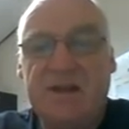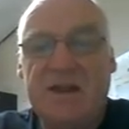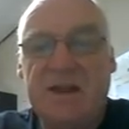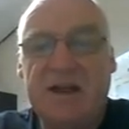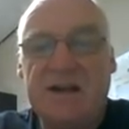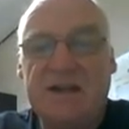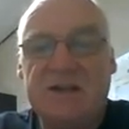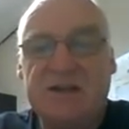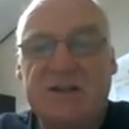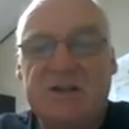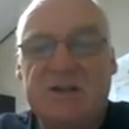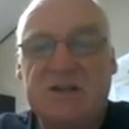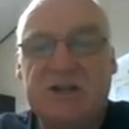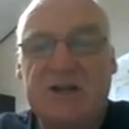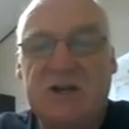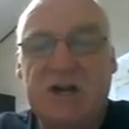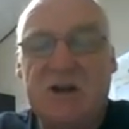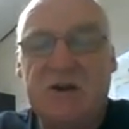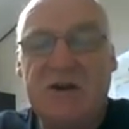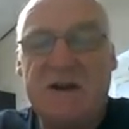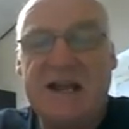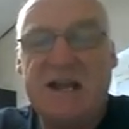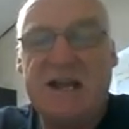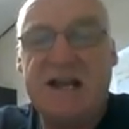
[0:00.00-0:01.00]
and it's
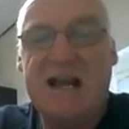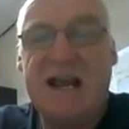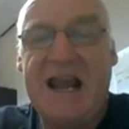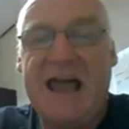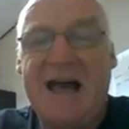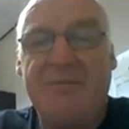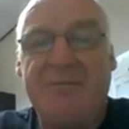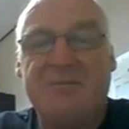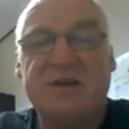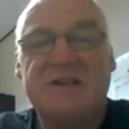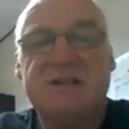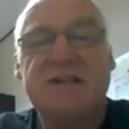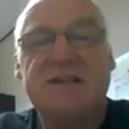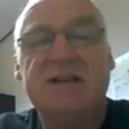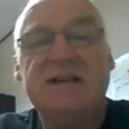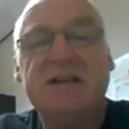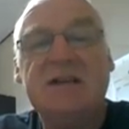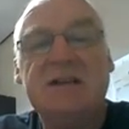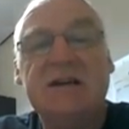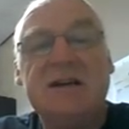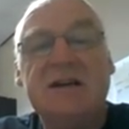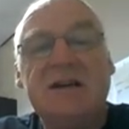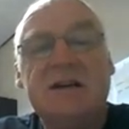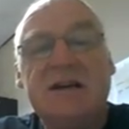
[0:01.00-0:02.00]
slowly collapsed.
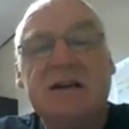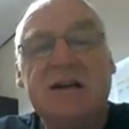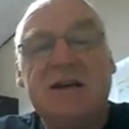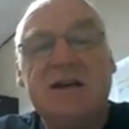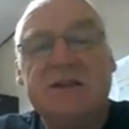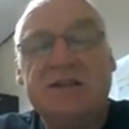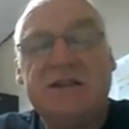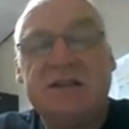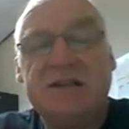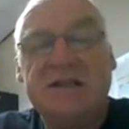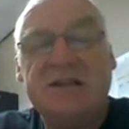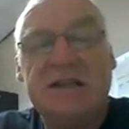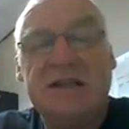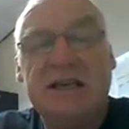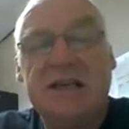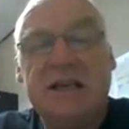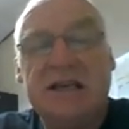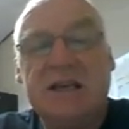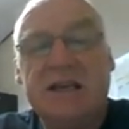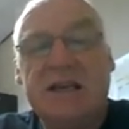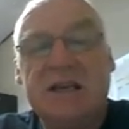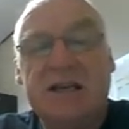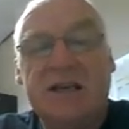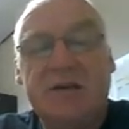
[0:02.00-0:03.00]
And this is
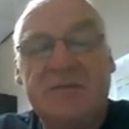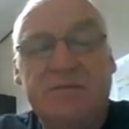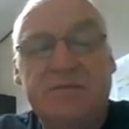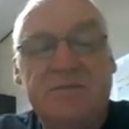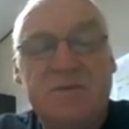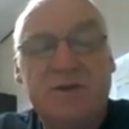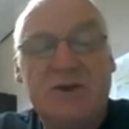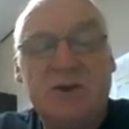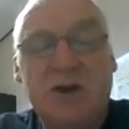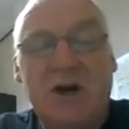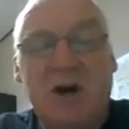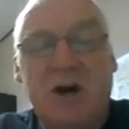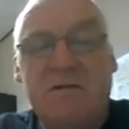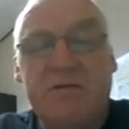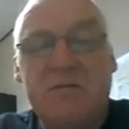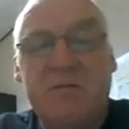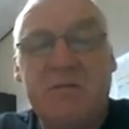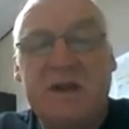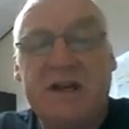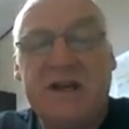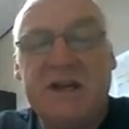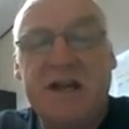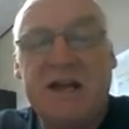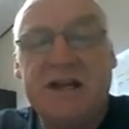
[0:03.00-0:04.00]
the chart for
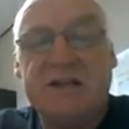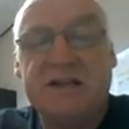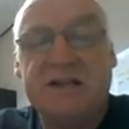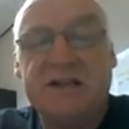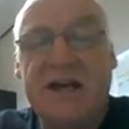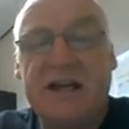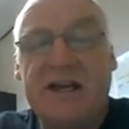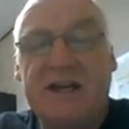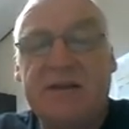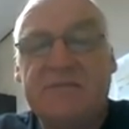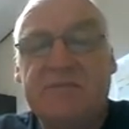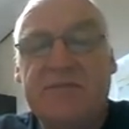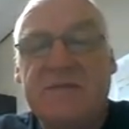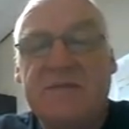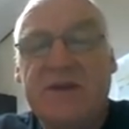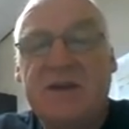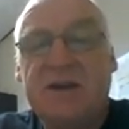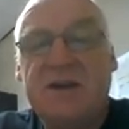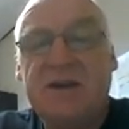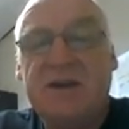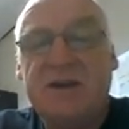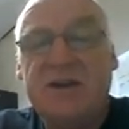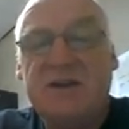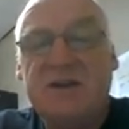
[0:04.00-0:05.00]
midday today,
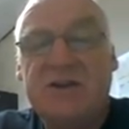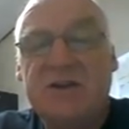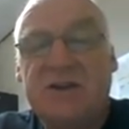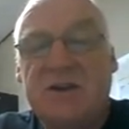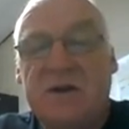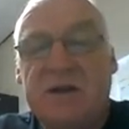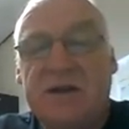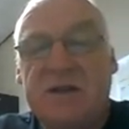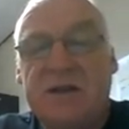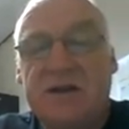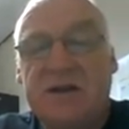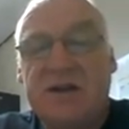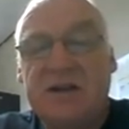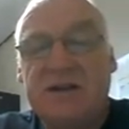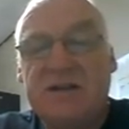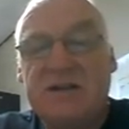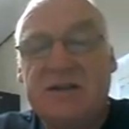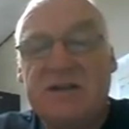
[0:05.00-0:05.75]
showing that